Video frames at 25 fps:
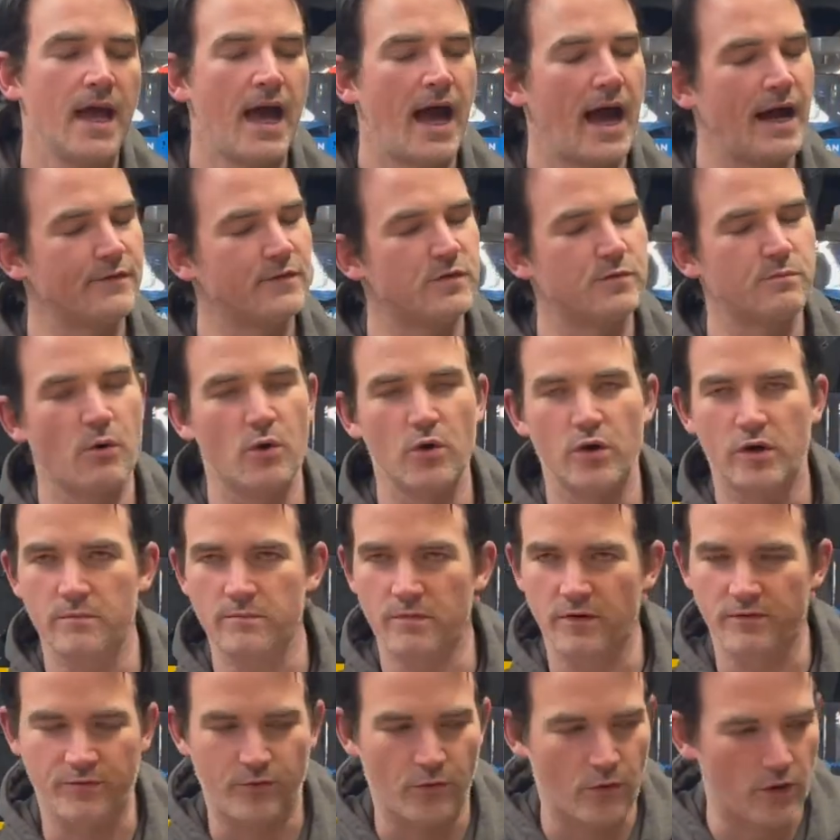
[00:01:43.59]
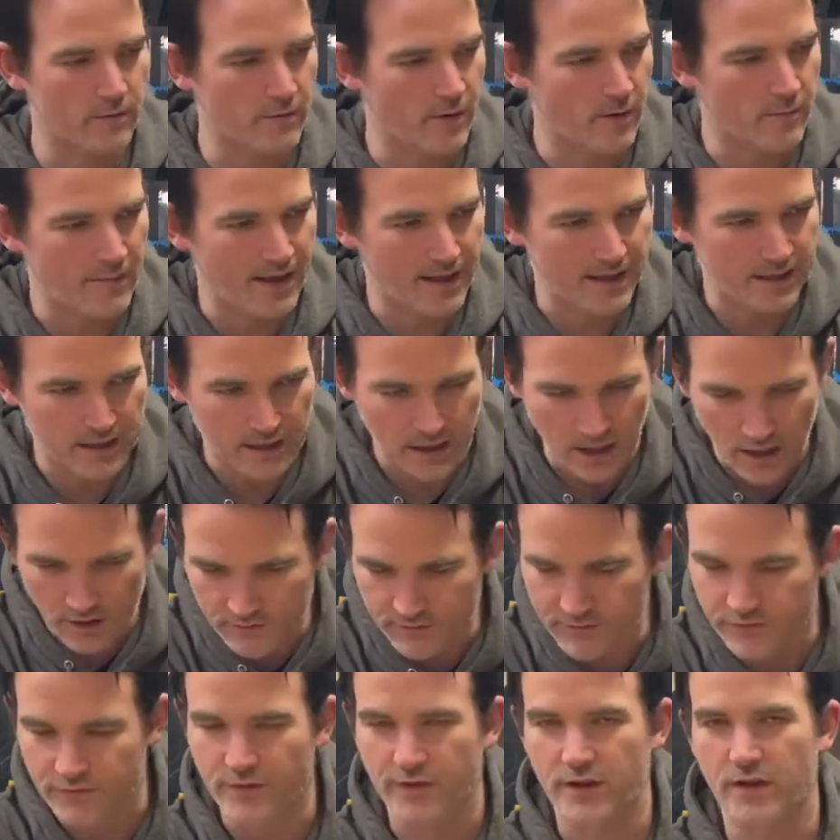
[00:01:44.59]
I've spoken before about my
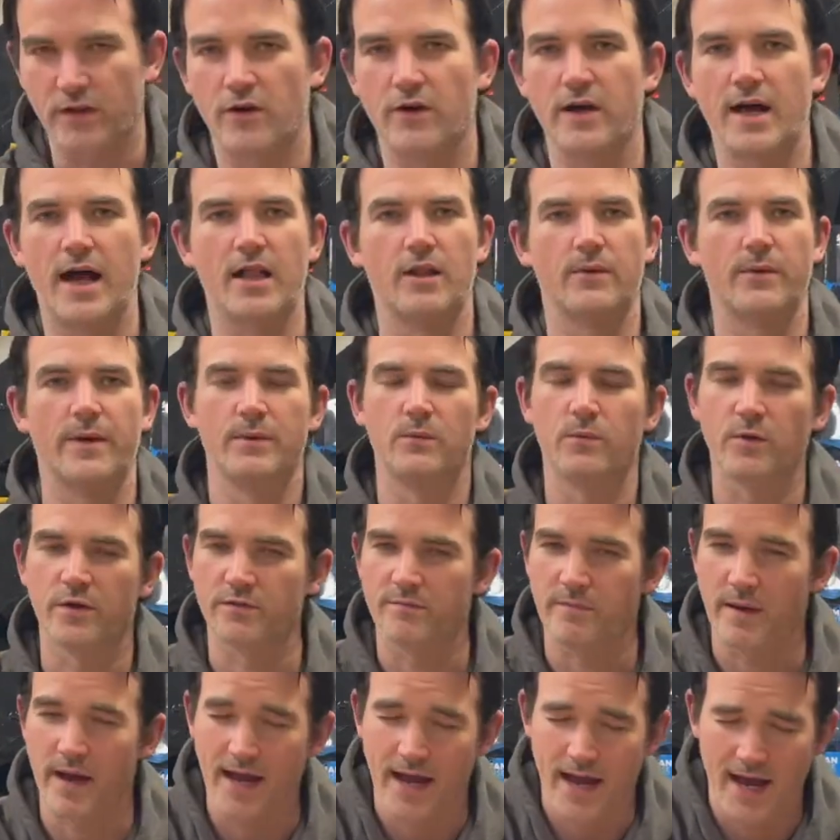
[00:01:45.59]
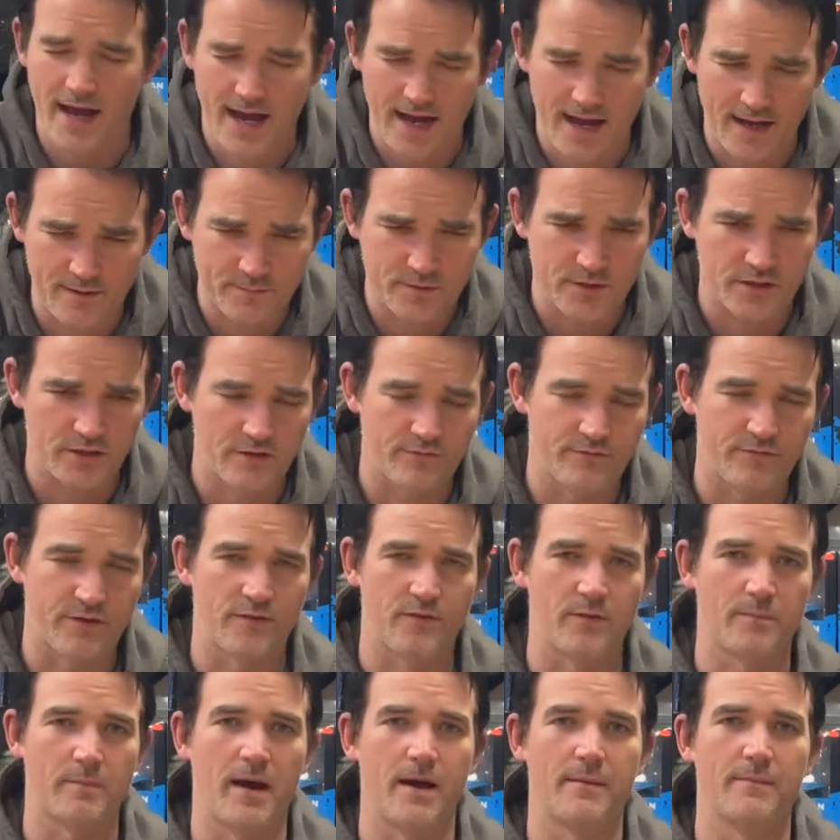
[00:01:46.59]
love for the Long Halloween, one of my absolute
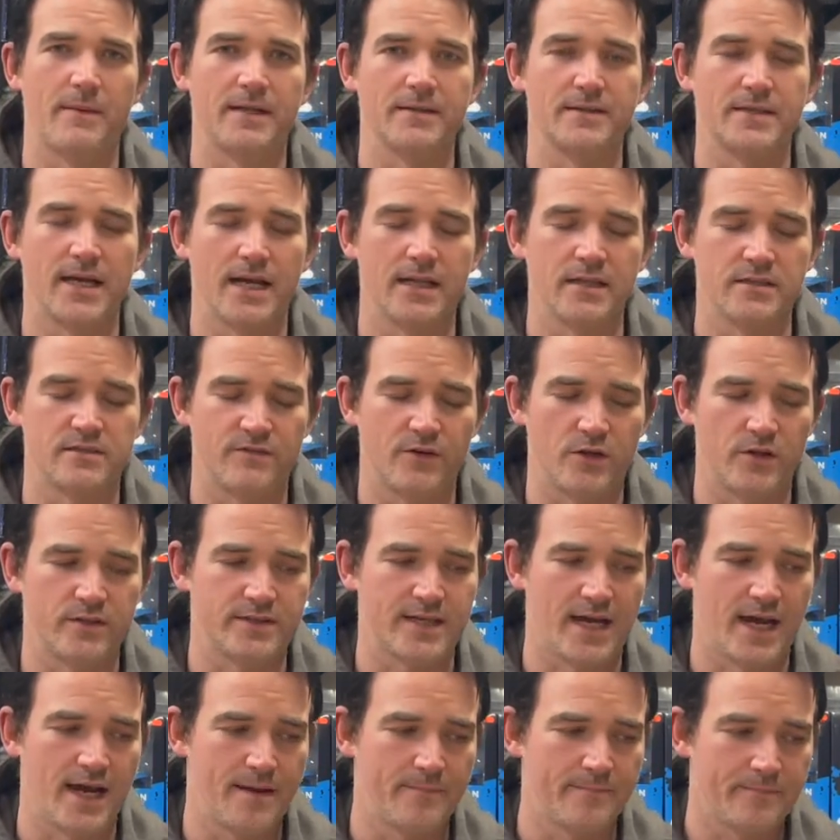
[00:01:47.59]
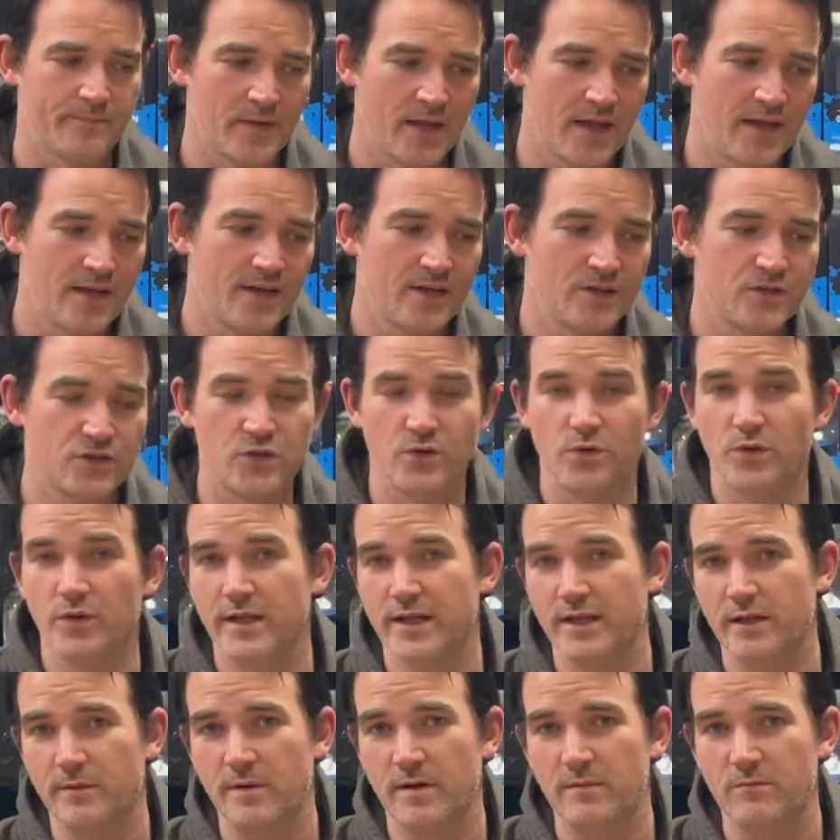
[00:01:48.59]
favourite Batman titles of all time. So a
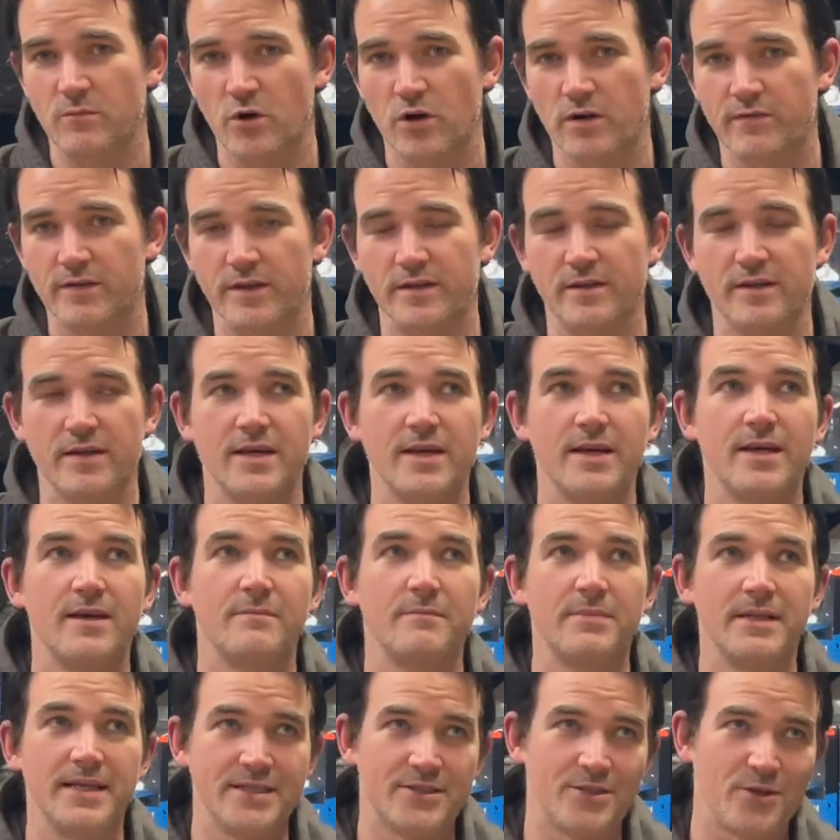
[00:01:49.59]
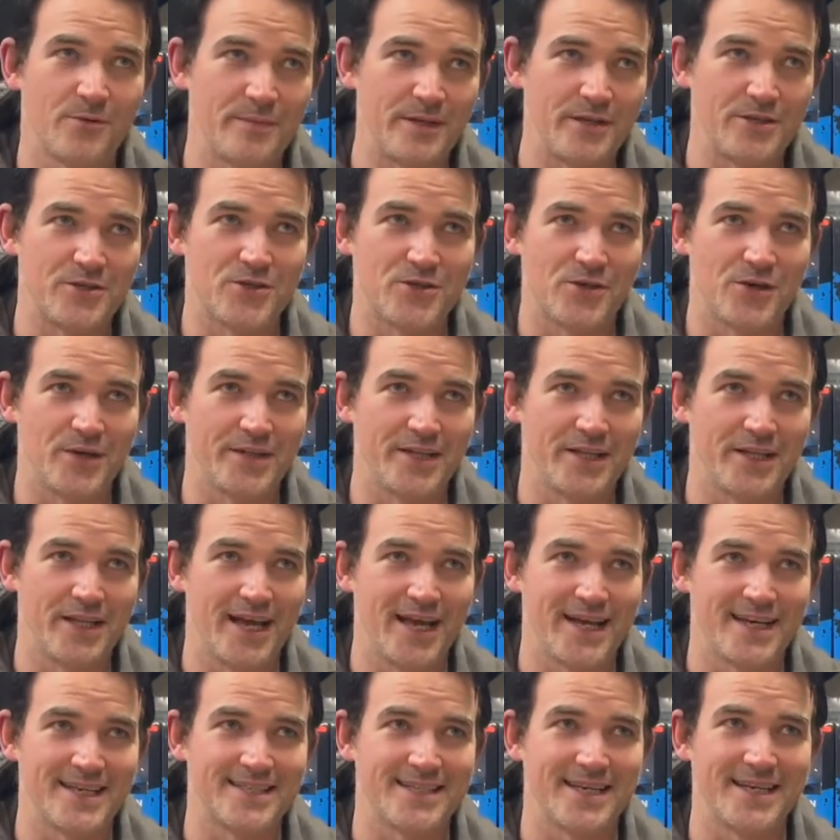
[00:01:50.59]
little bit more of it. Please don't be destroying the
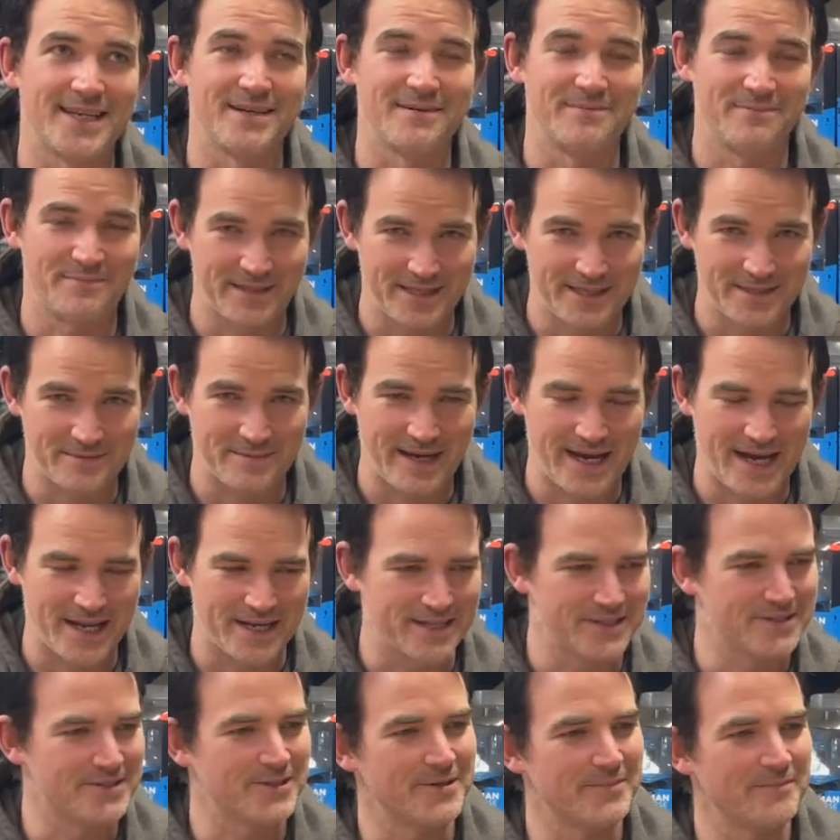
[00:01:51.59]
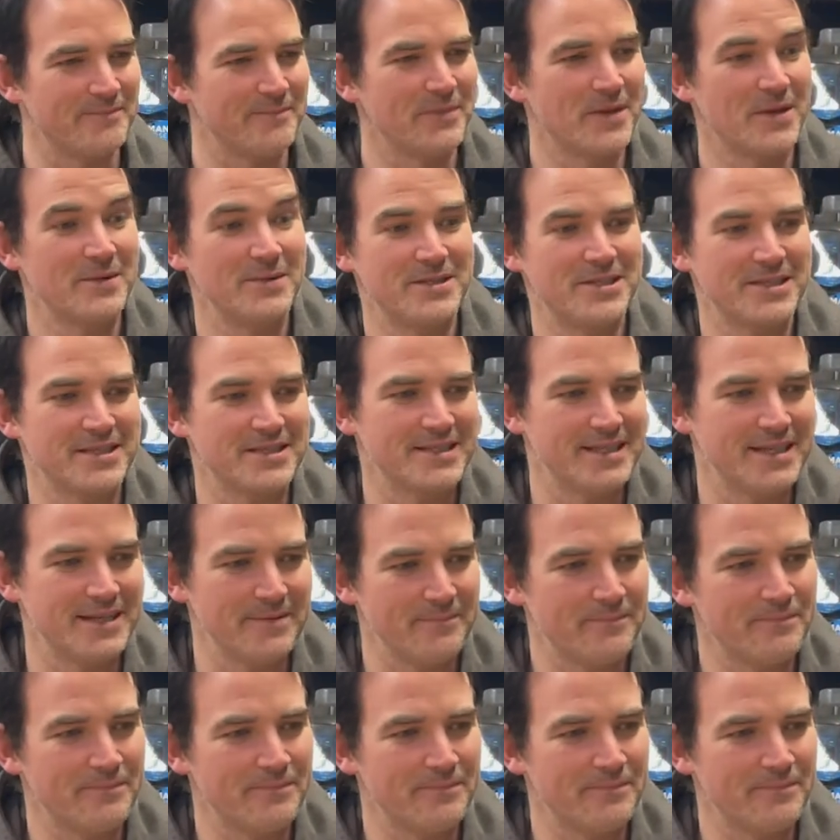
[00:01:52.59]
legacy, please be adding to it. We shall see.